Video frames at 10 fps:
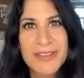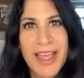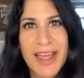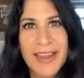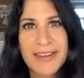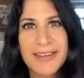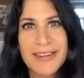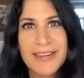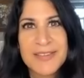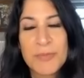and
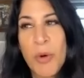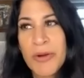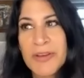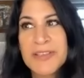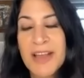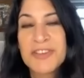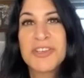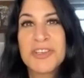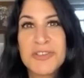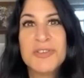is more in touch
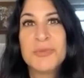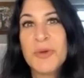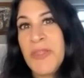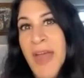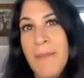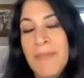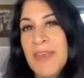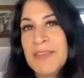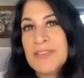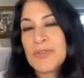and in tune with them
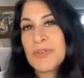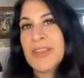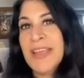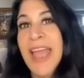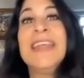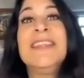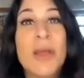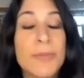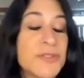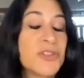than certainly any of the
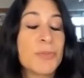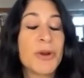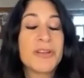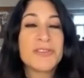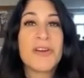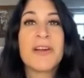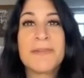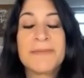opposition parties are.